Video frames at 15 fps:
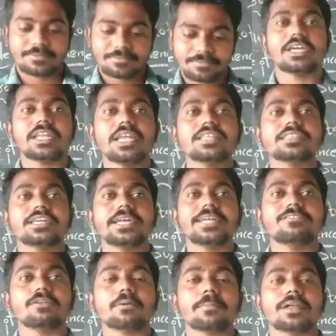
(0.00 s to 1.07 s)
A less heat
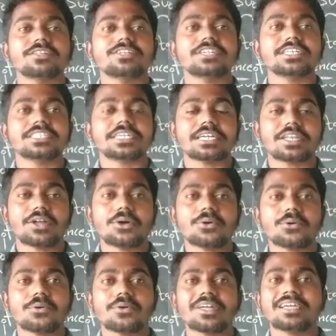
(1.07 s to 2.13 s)
will be present in the
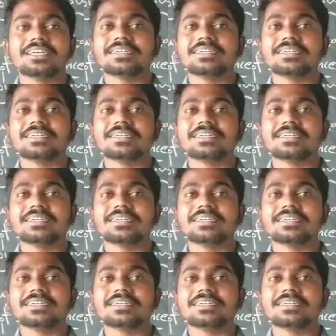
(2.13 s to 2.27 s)
ground.